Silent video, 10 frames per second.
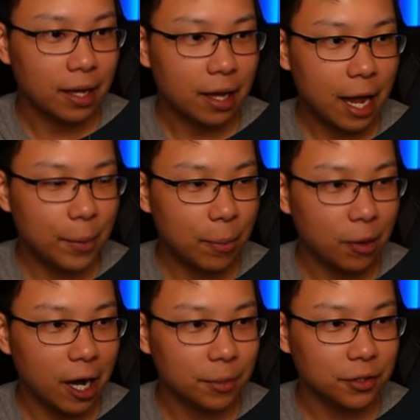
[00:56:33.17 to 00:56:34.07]
How many
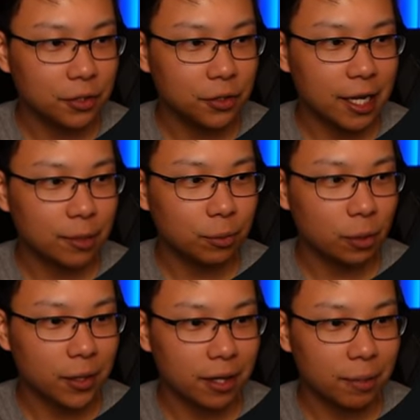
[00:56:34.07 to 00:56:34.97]
primals did you guys pull
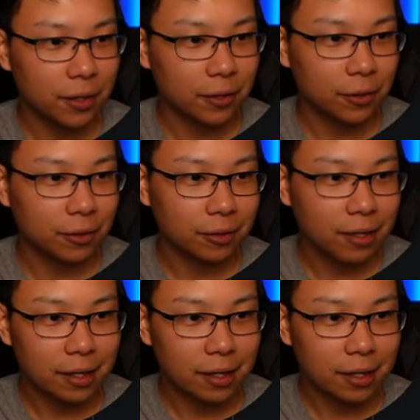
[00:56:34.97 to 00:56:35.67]
without a mythical?